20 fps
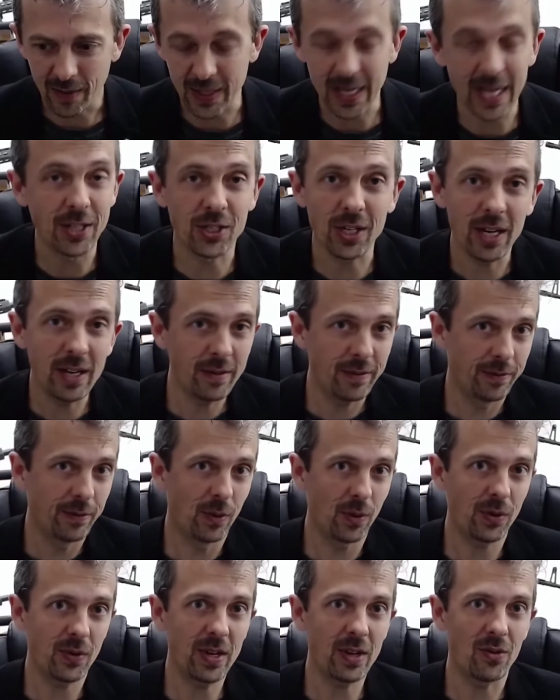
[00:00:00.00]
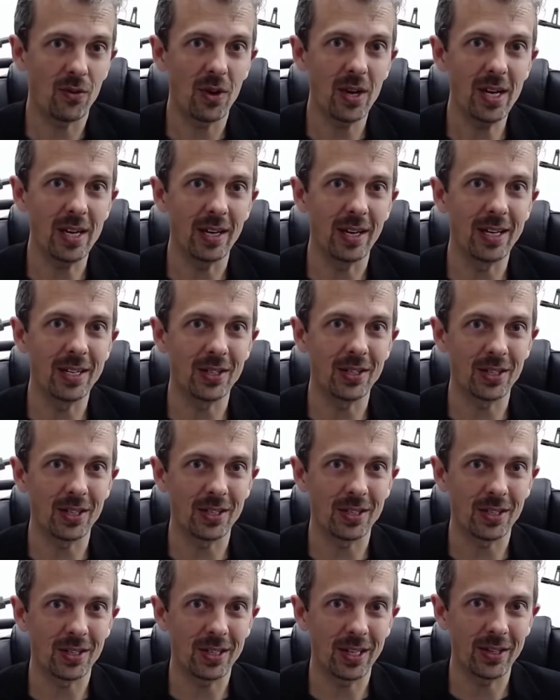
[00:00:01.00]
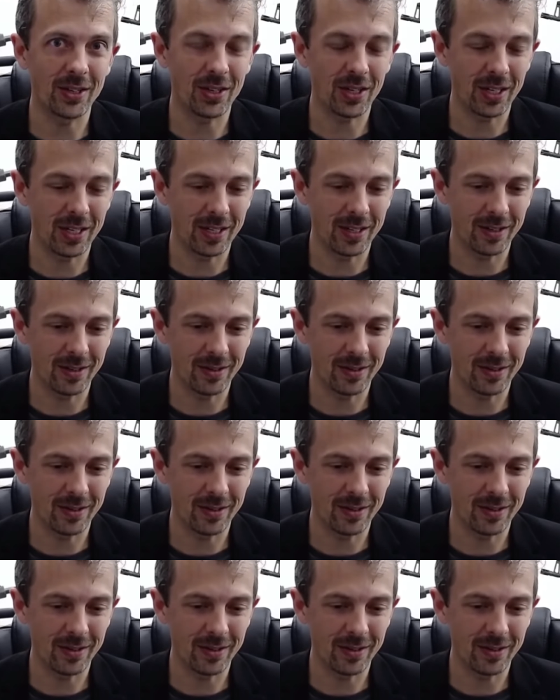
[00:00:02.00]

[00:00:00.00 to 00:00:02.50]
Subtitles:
HK433 is essentially a